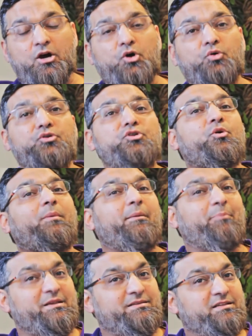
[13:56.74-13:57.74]
who knew
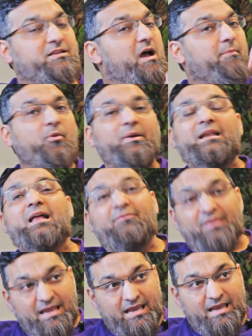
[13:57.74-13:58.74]
about business, but we didn't have
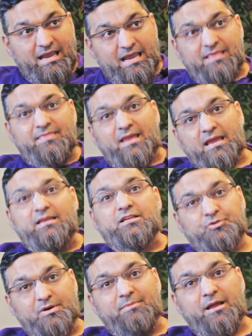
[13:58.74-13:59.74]
in the
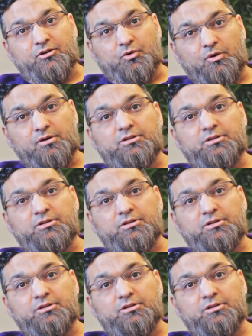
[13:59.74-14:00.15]
industry mentors.